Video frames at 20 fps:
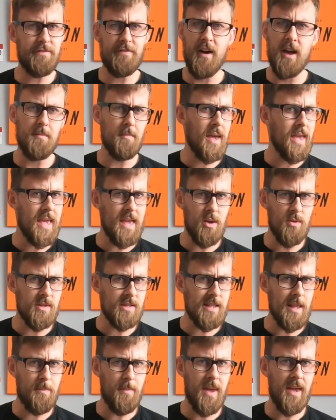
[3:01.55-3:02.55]
find my heel
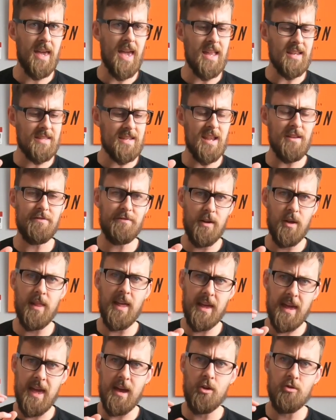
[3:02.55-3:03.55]
slipping. It did feel
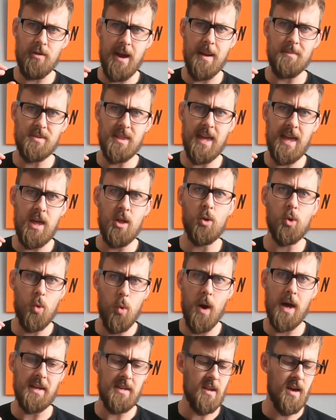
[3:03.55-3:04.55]
like it grabbed the heel
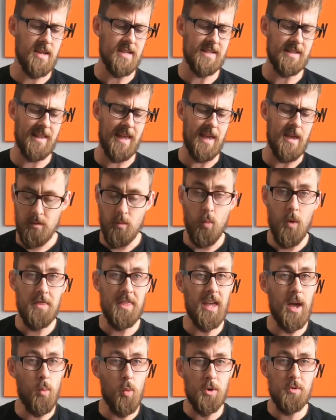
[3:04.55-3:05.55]
quite nicely. One
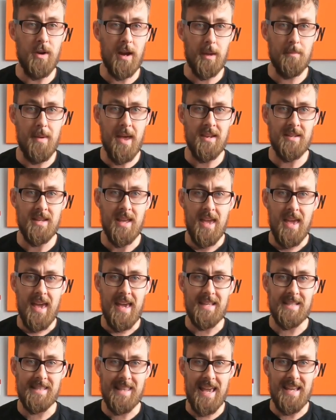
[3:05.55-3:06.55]
thing I would recommend
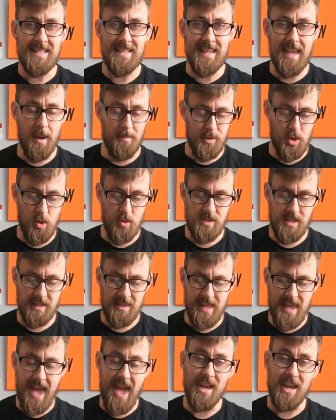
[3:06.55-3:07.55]
is lacing up using the